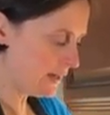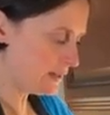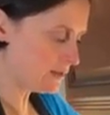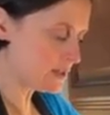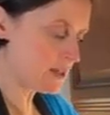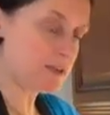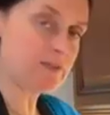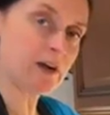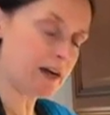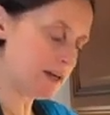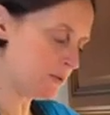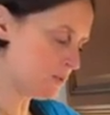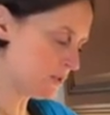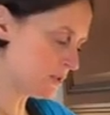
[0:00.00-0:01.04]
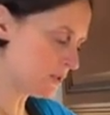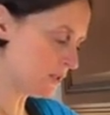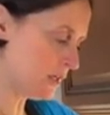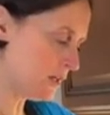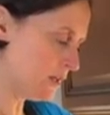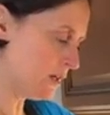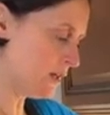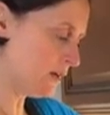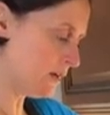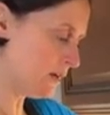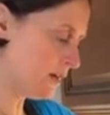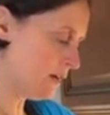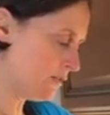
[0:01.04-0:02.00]
And if I was in
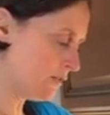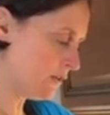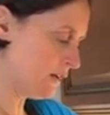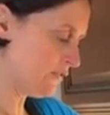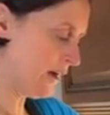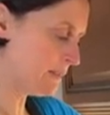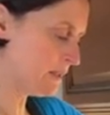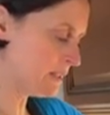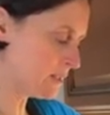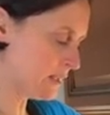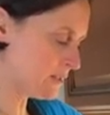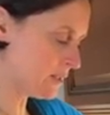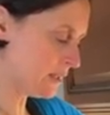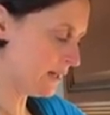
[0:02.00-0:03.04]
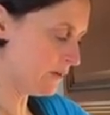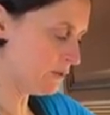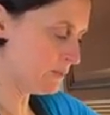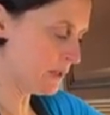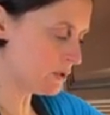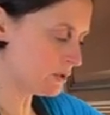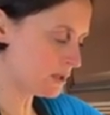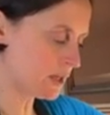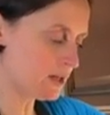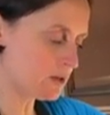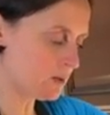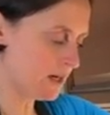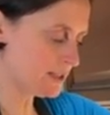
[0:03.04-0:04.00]
a family setting, I would be
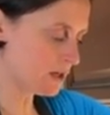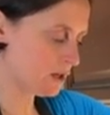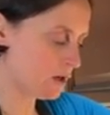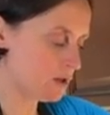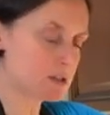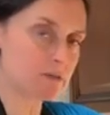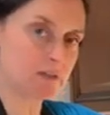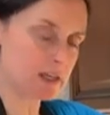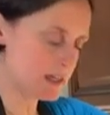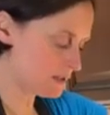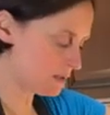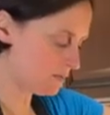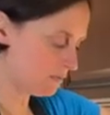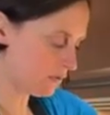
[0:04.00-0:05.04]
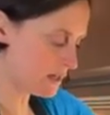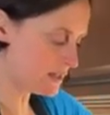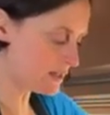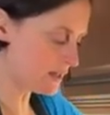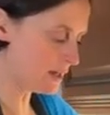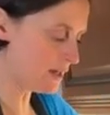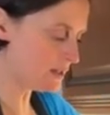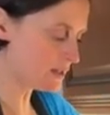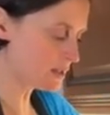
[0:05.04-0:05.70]
cooking quite a lot of this and freezing